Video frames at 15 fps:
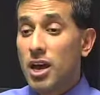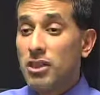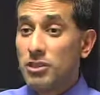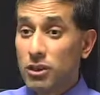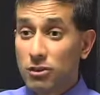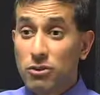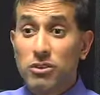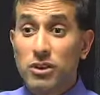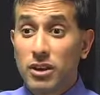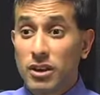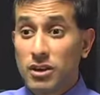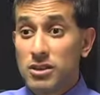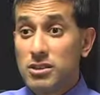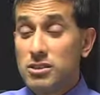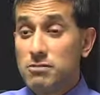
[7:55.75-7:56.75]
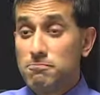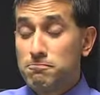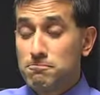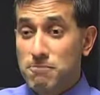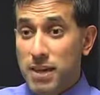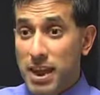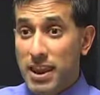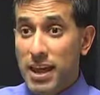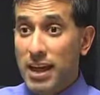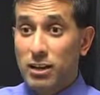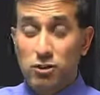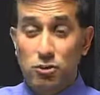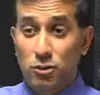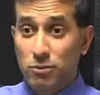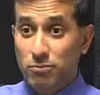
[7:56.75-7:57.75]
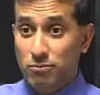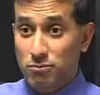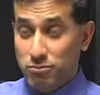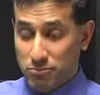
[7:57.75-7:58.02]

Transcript: The other thing is an actual